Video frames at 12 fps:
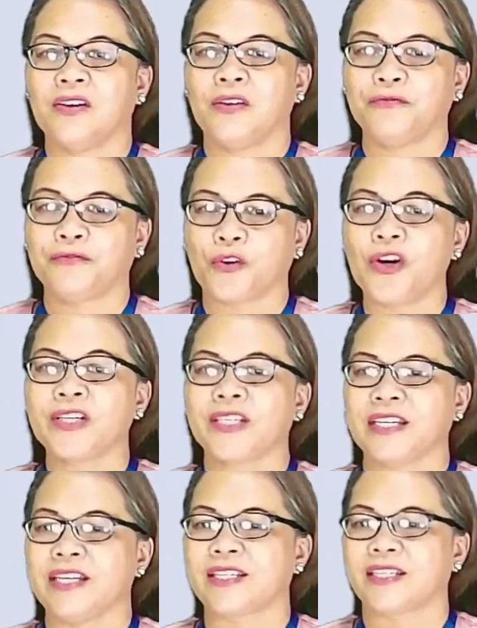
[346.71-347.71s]
of
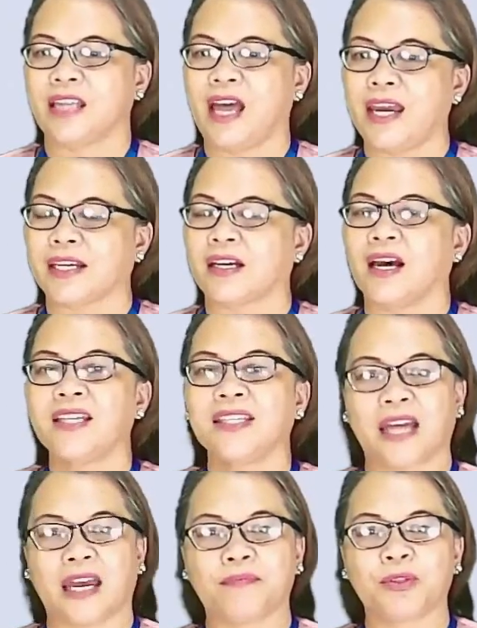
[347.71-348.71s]
course, it's like a
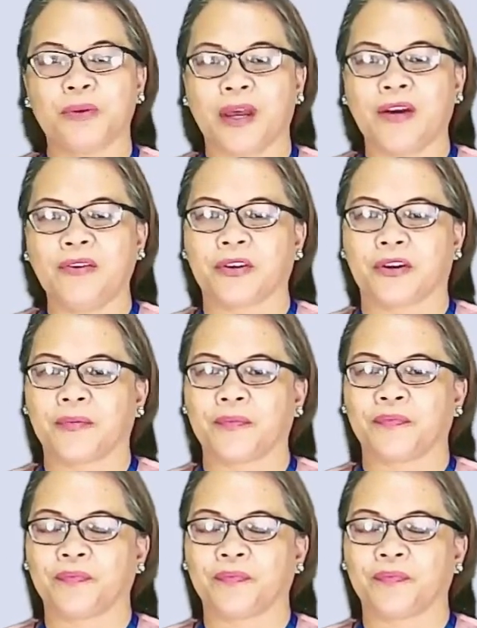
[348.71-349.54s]
type 2 error.